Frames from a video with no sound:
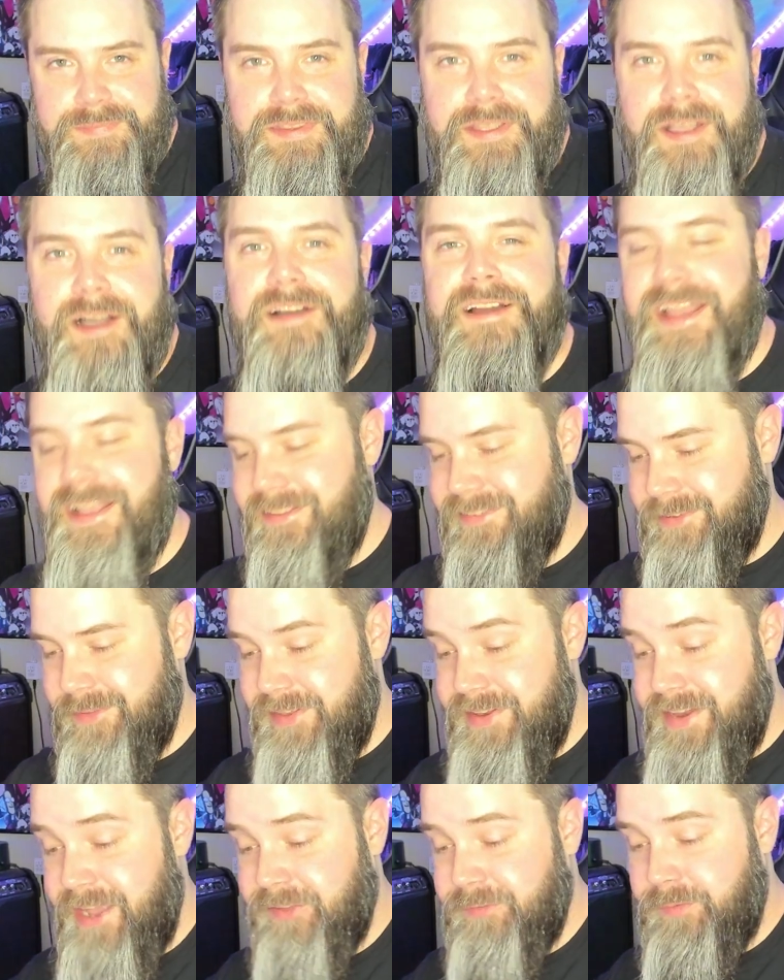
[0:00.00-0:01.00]
All right, so the
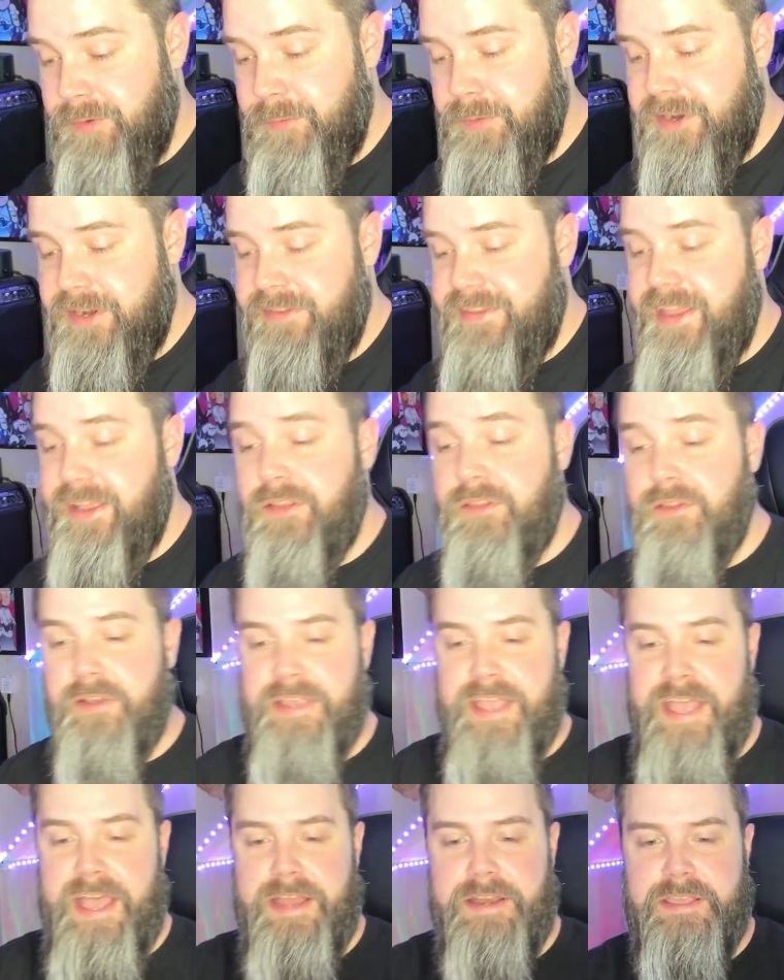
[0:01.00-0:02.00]
next one we're gonna take a look
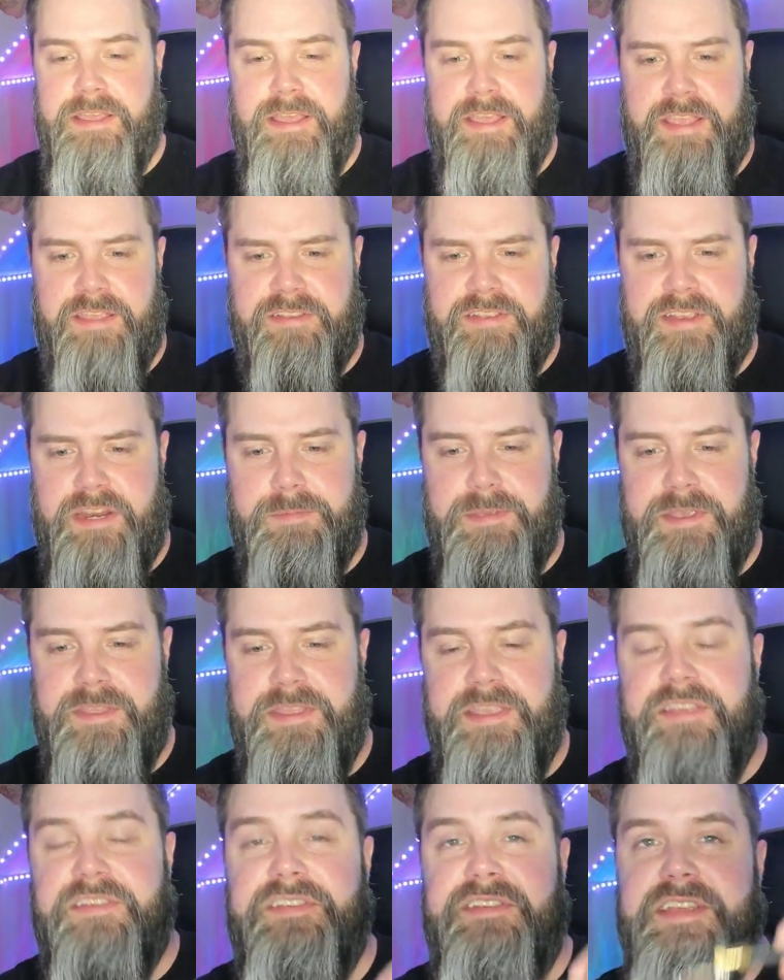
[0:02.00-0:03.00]
at is gonna be
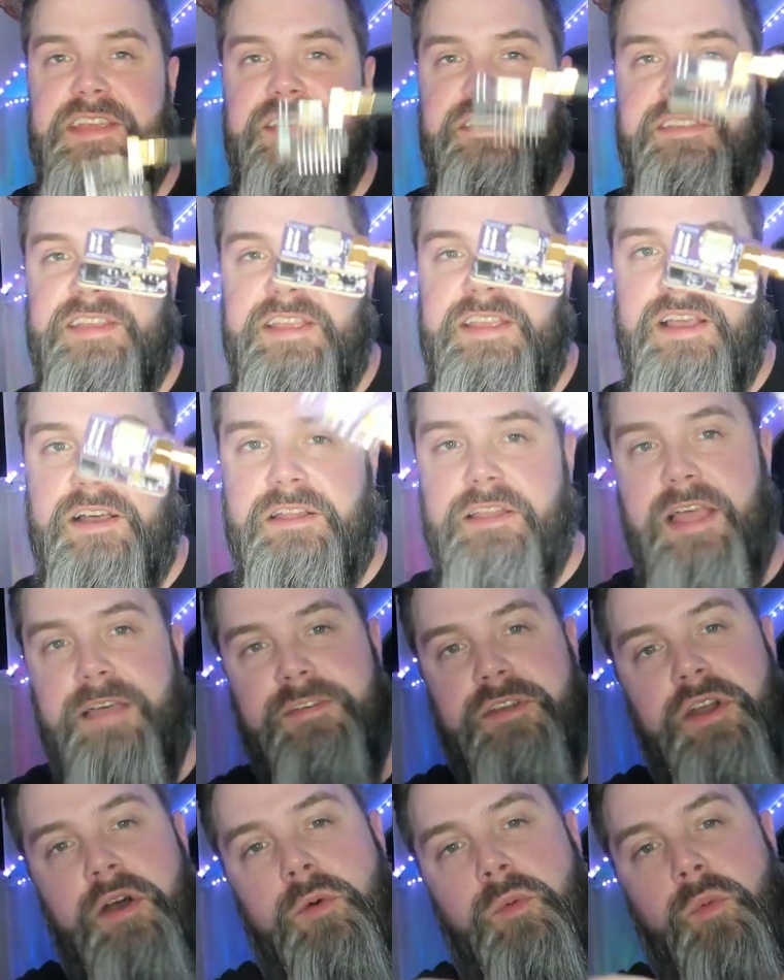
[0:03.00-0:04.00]
the
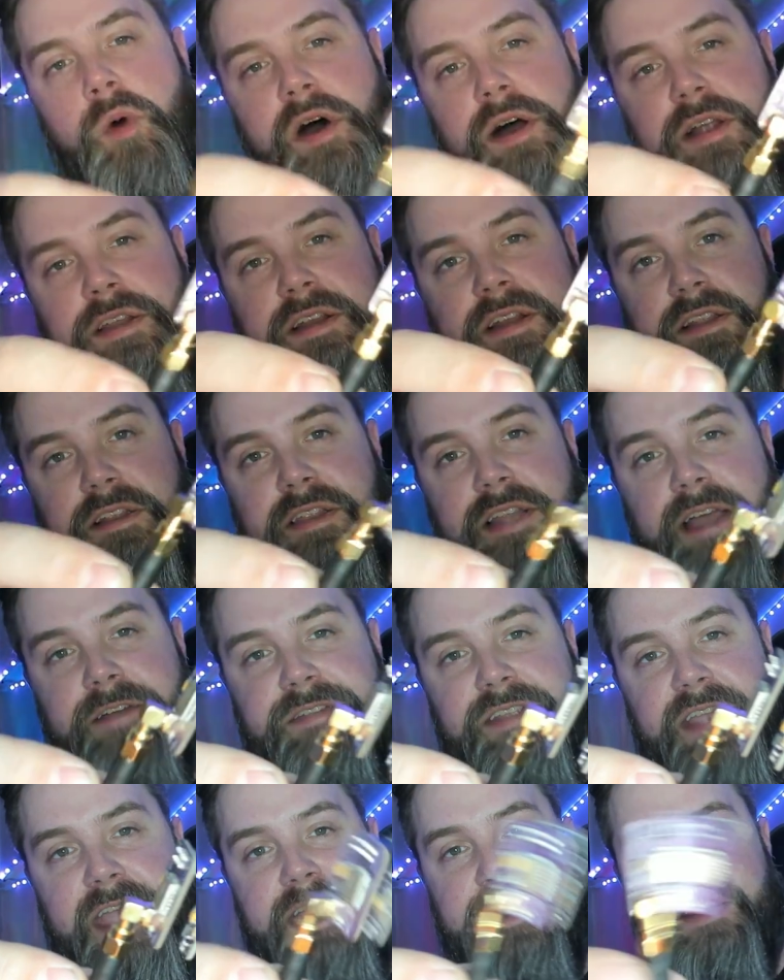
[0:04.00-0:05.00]
CC1101
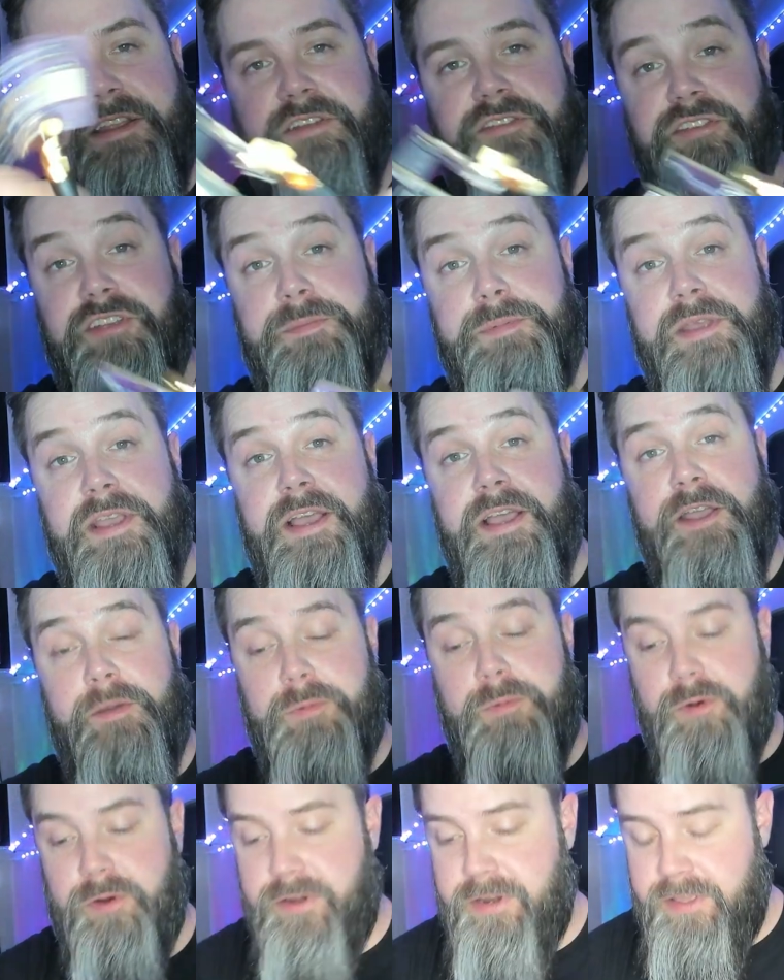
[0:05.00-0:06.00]
left-handed GPIO
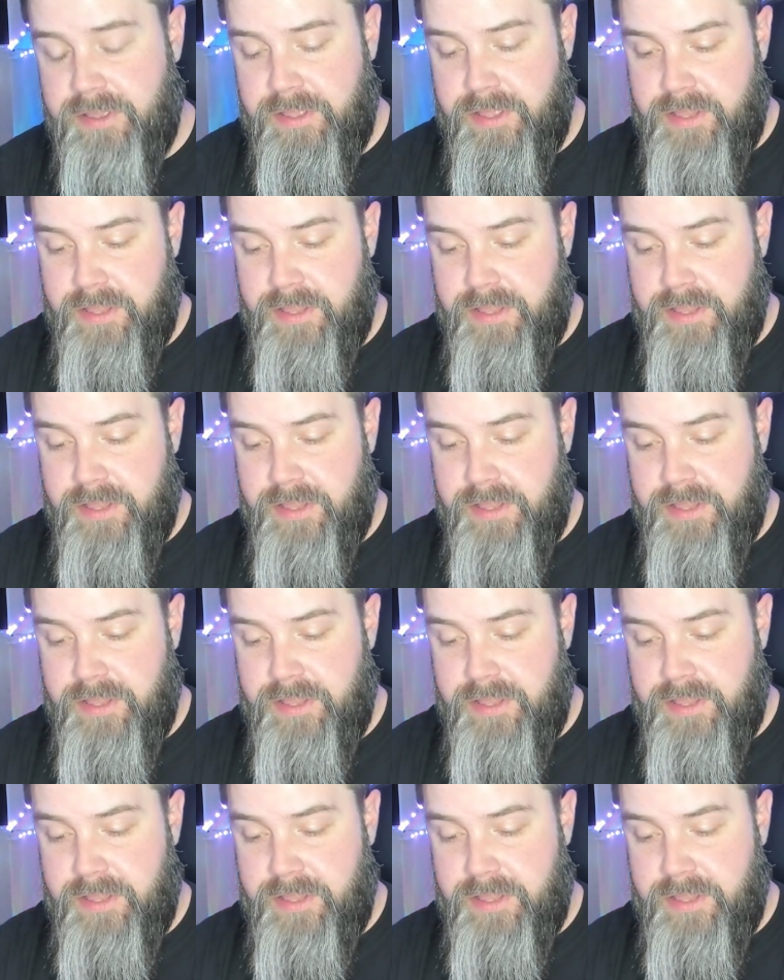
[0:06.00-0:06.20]
board.